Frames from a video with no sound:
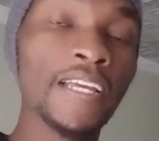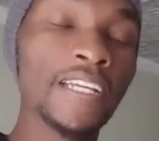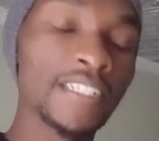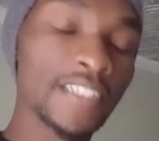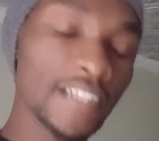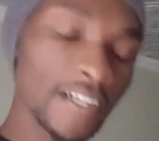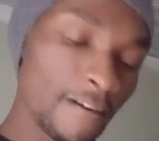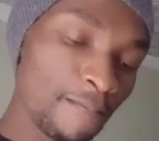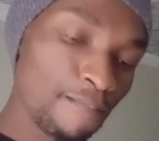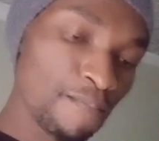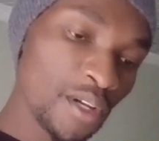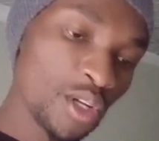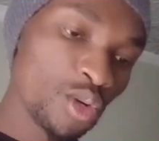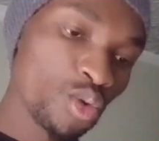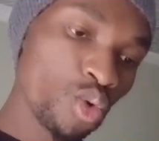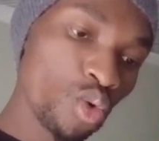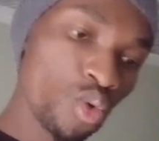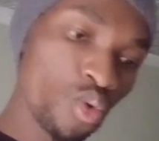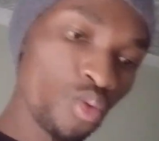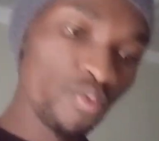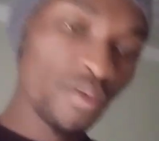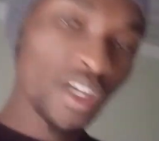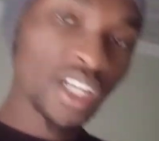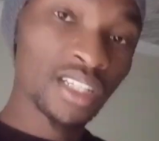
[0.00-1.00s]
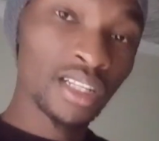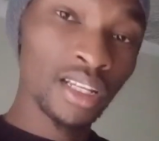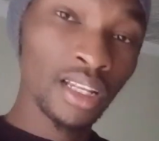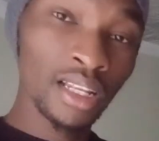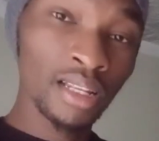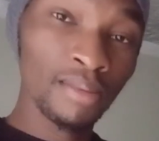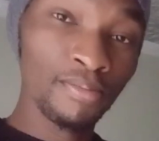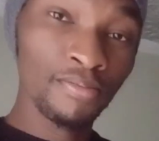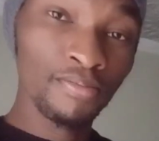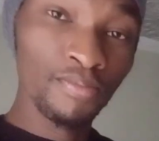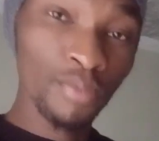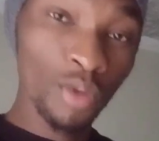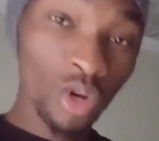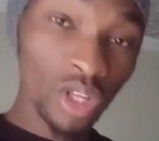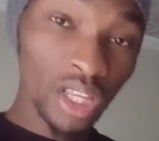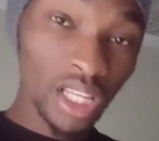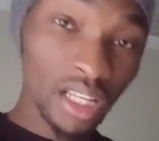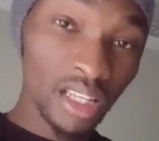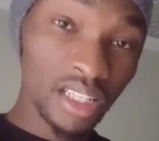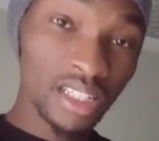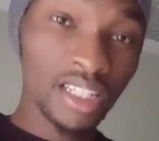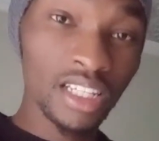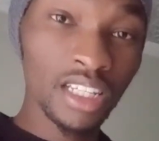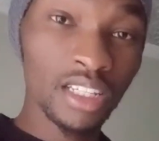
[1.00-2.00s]
Gentlemen who make more
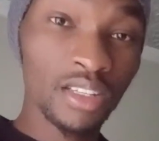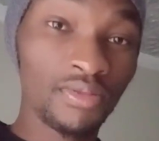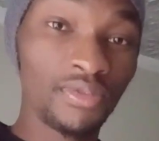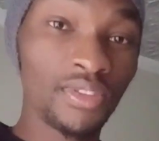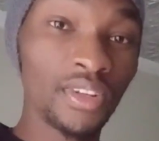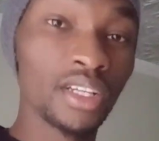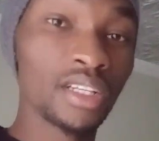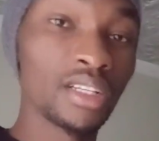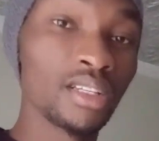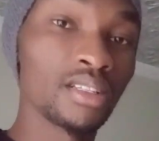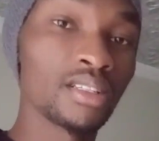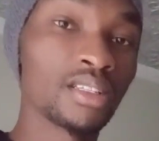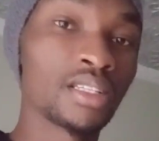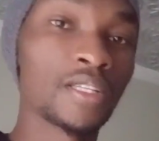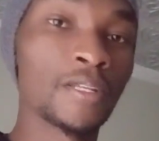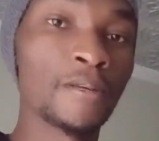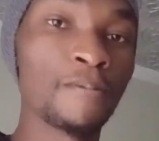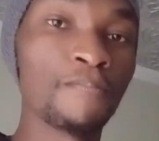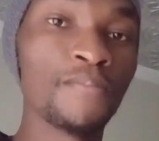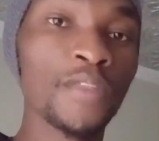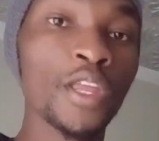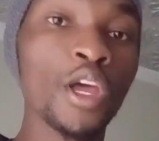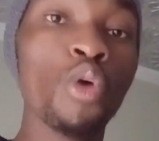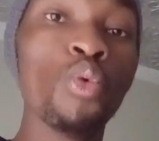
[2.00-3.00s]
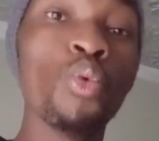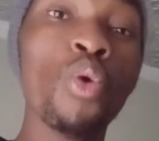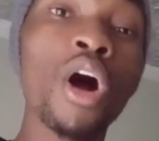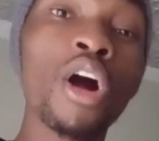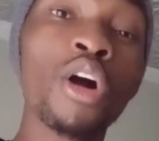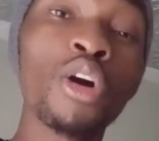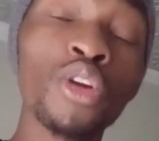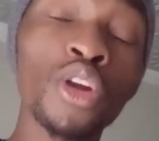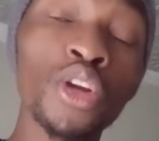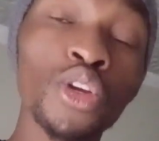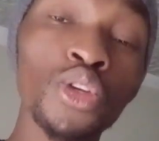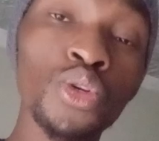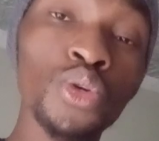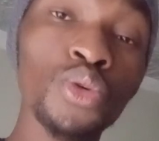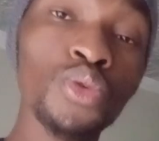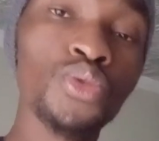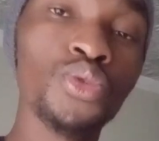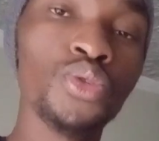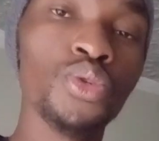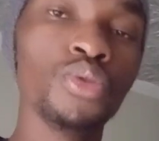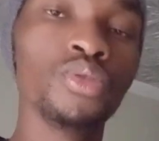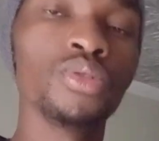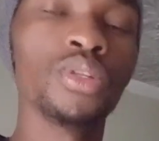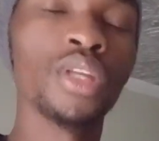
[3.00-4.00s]
than 6 figures who are going to
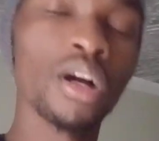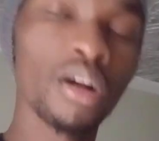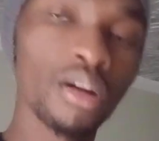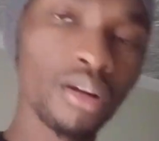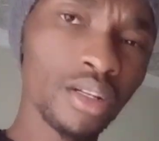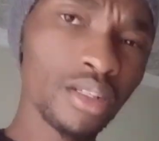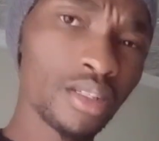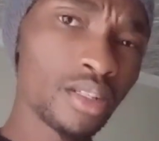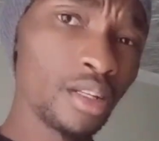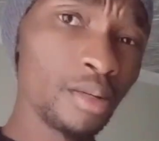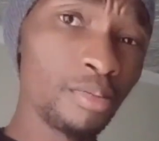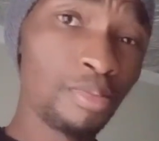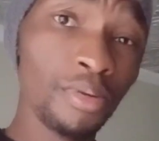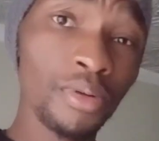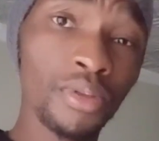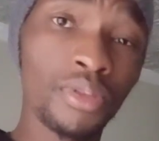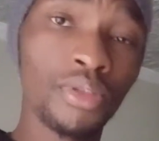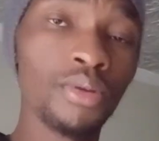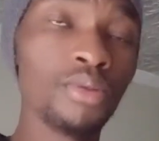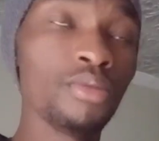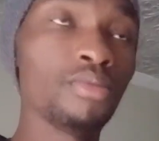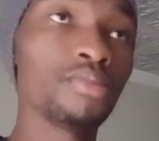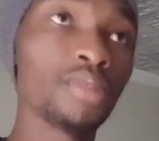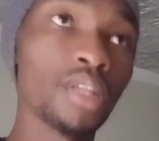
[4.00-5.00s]
use you. They're going to sleep with you.